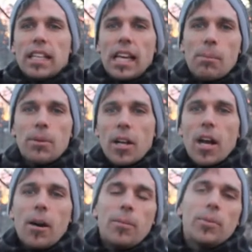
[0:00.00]
keep it
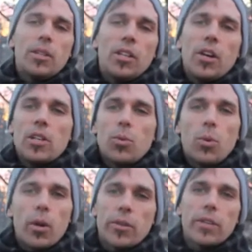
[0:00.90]
up. You know, it's
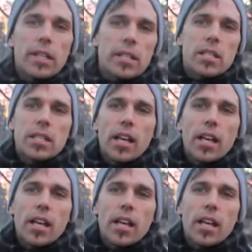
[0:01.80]
worth it.